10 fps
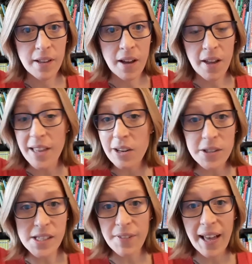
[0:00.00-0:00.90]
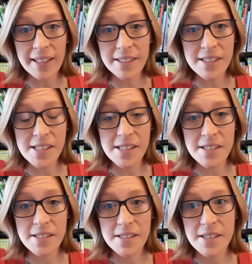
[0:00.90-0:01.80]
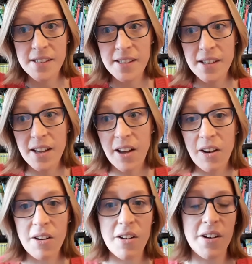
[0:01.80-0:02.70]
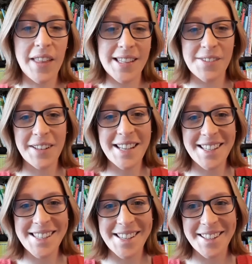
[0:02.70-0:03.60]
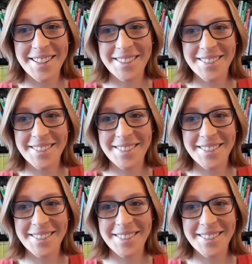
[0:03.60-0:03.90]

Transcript: Are there lots of hands? Oh, that's fantastic.